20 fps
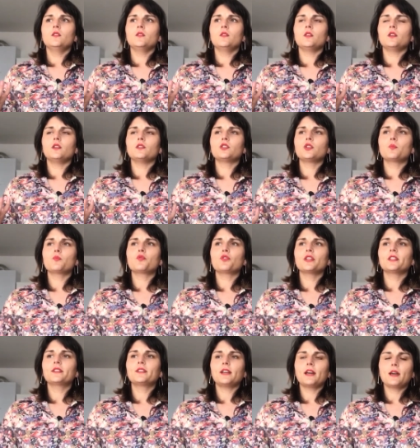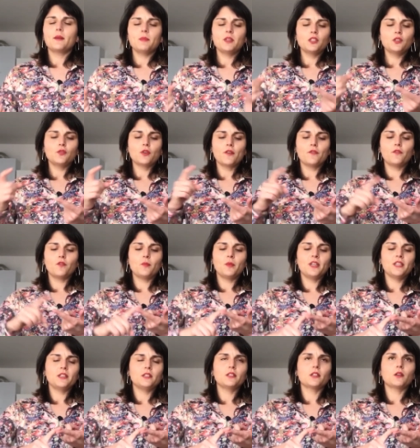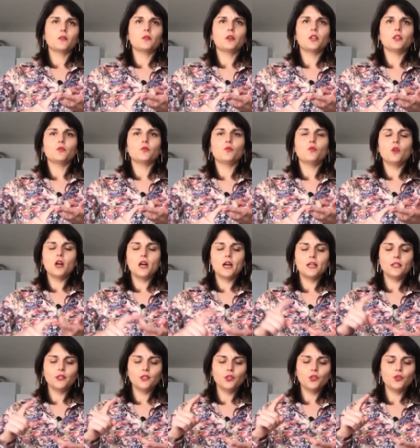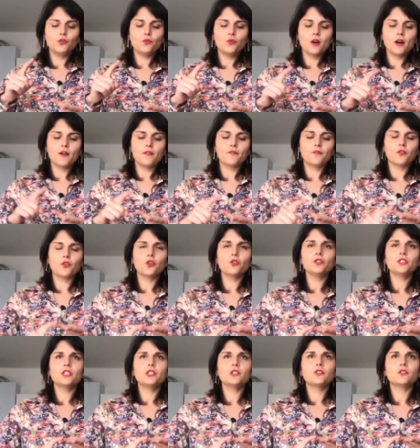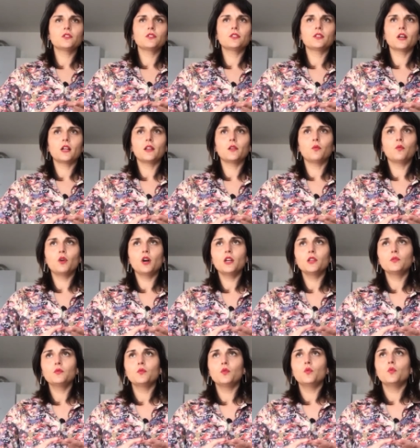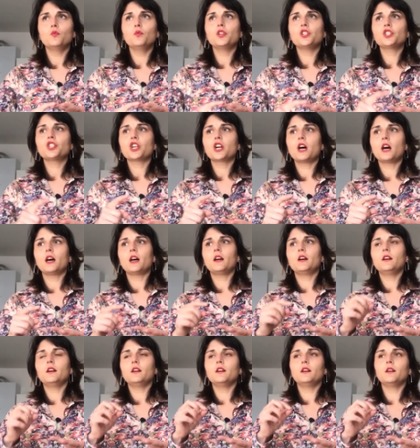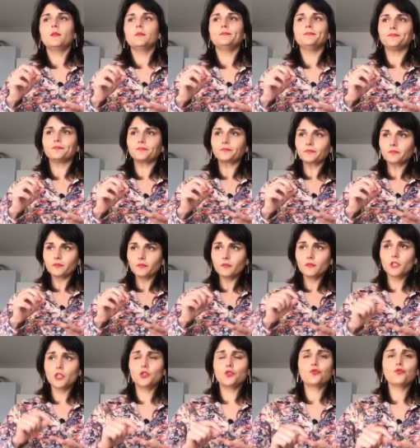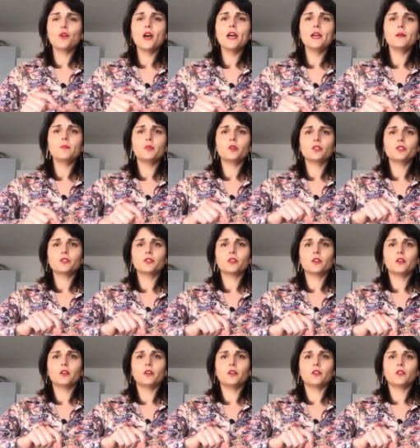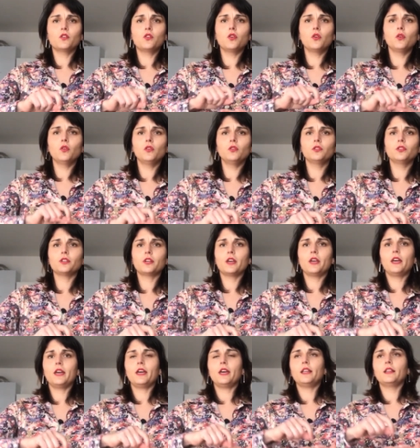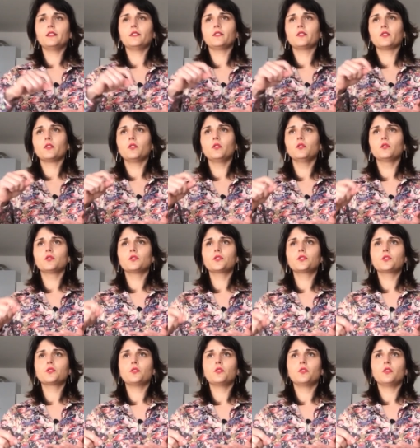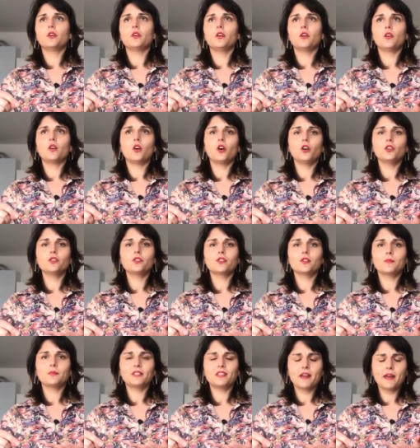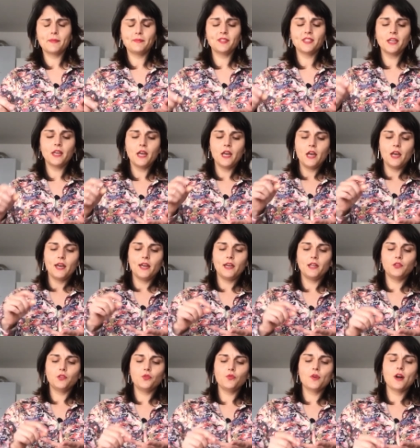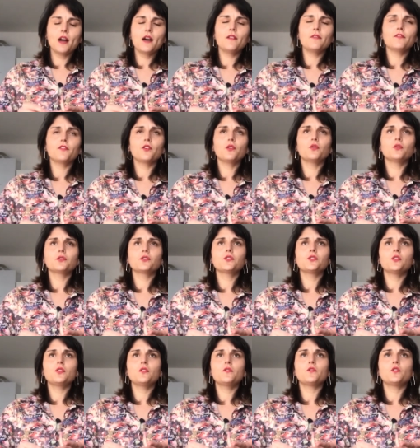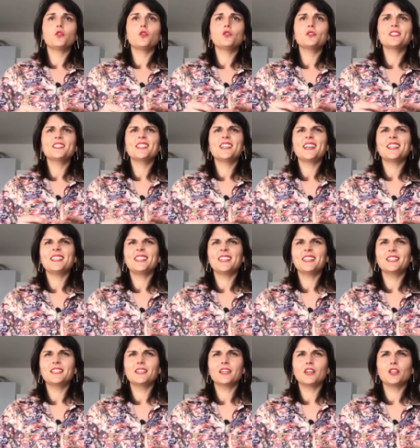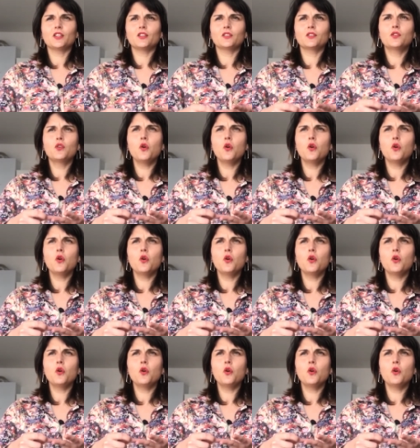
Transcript: uh, temperate climates you have the Mediterranean one, you have continental one which are um, dry but cold and also hot sometimes and you have also the oceanic and